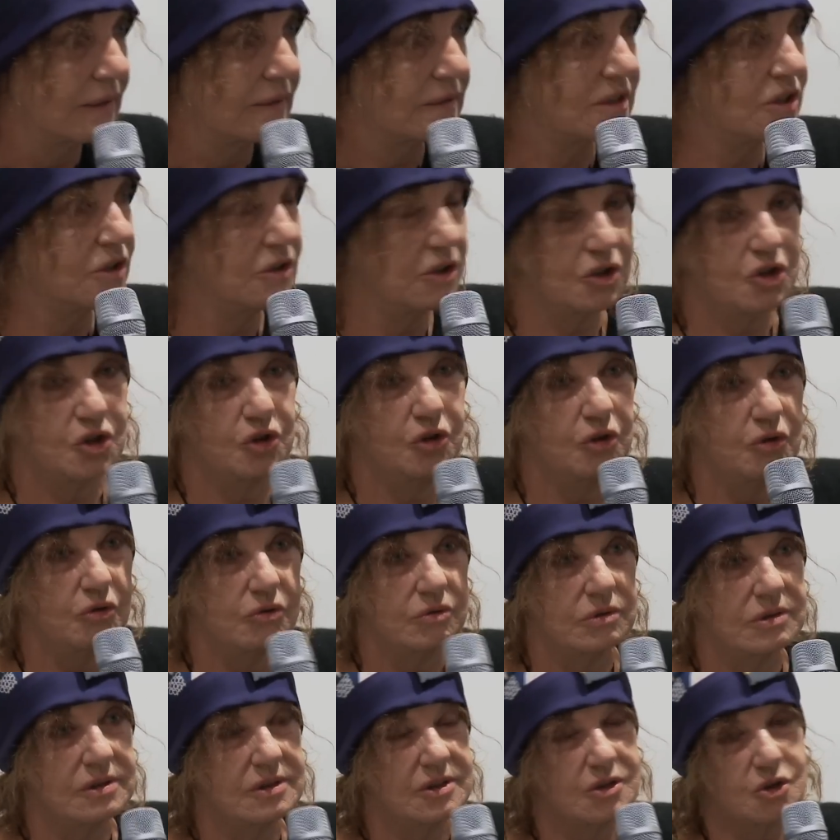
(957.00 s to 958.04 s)
to the
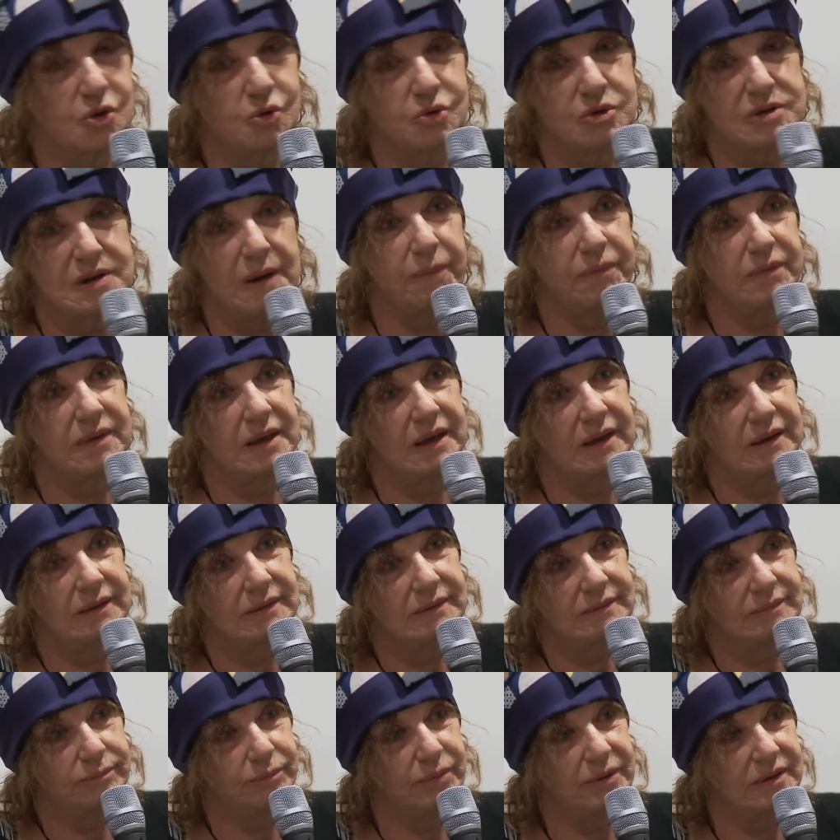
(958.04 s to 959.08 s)
tourists or something.
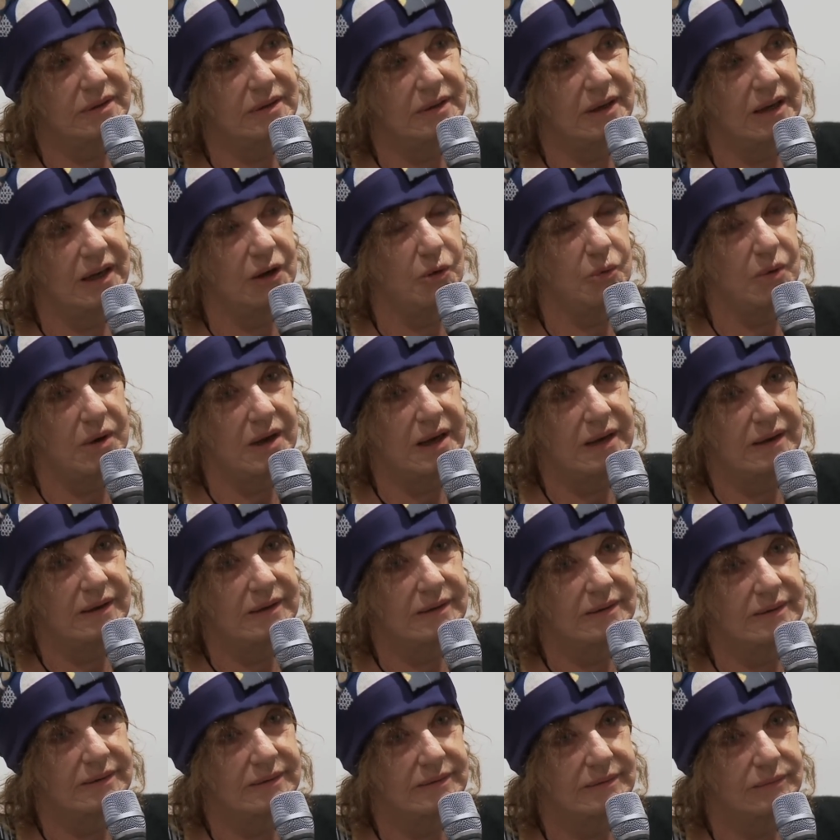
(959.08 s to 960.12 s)
But anyway,
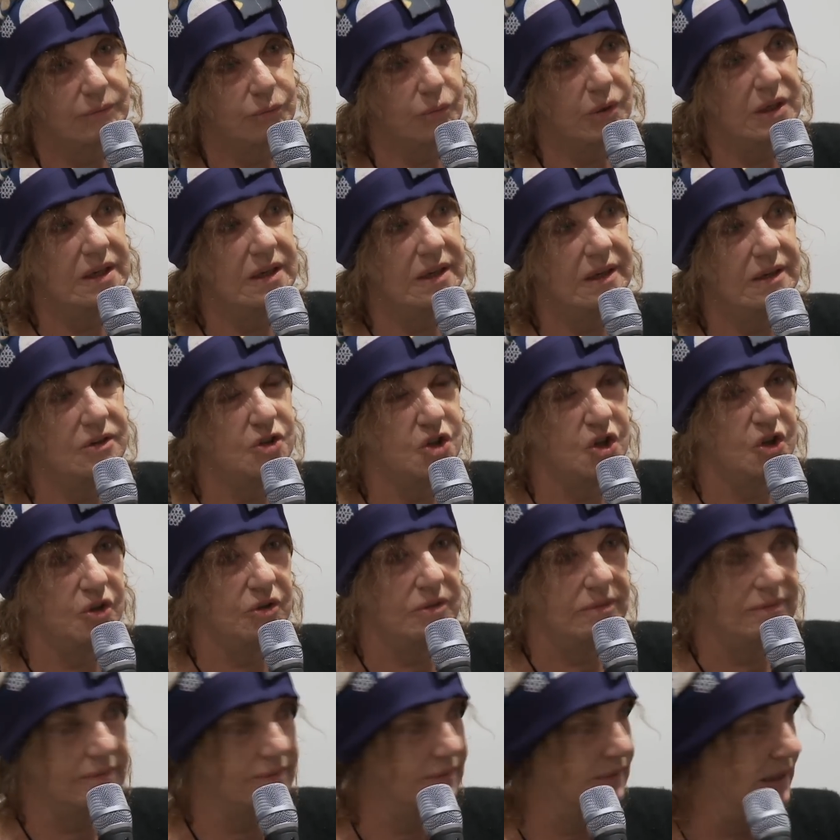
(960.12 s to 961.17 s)
we need
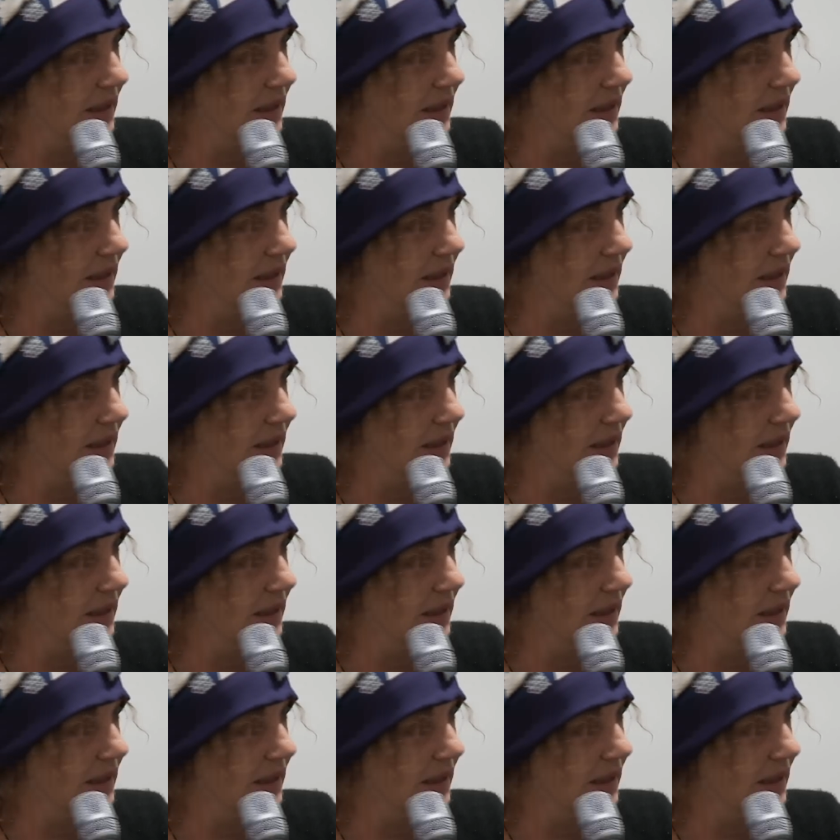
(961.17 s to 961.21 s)
you.